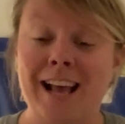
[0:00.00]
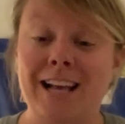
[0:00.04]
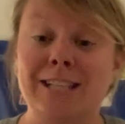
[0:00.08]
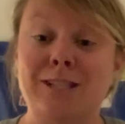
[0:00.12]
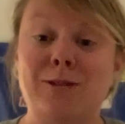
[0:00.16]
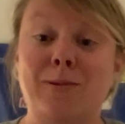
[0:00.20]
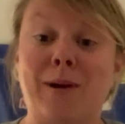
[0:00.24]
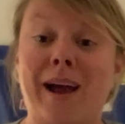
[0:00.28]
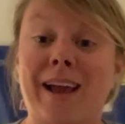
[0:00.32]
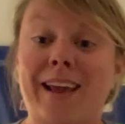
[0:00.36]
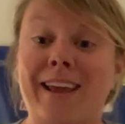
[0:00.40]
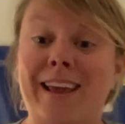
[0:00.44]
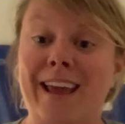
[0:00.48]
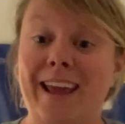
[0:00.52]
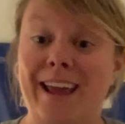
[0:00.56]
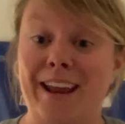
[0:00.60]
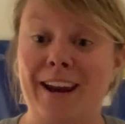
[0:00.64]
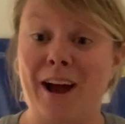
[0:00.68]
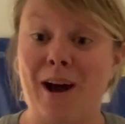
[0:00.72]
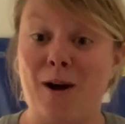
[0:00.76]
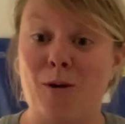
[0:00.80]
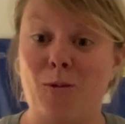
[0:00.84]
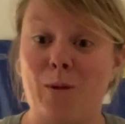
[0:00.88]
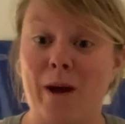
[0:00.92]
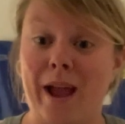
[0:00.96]
So I
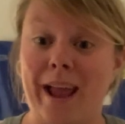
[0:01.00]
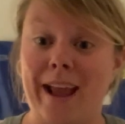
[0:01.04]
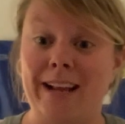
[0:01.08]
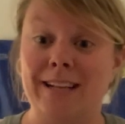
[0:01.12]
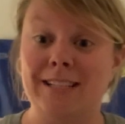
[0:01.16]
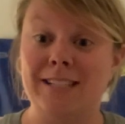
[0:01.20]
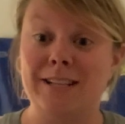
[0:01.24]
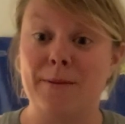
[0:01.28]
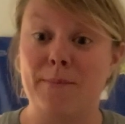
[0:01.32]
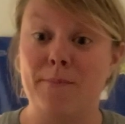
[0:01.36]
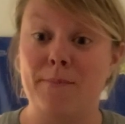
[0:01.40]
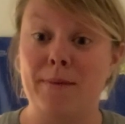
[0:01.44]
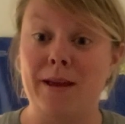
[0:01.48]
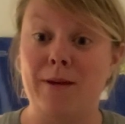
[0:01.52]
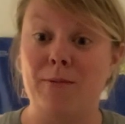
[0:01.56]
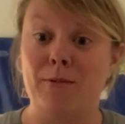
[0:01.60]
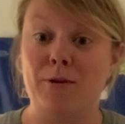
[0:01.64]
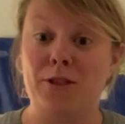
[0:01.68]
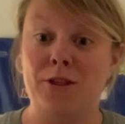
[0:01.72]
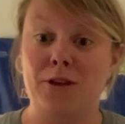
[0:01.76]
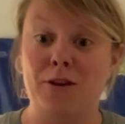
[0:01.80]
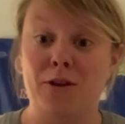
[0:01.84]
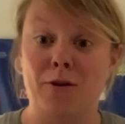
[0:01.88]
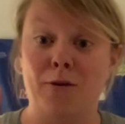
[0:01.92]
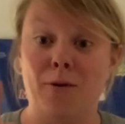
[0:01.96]
cannot wait to meet
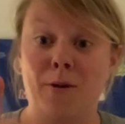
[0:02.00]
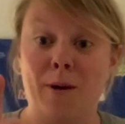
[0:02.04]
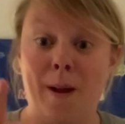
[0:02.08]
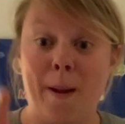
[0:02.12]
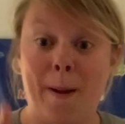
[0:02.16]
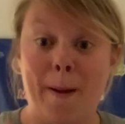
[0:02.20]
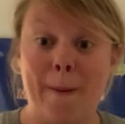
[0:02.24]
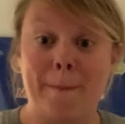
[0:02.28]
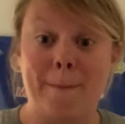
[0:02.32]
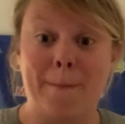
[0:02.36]
with you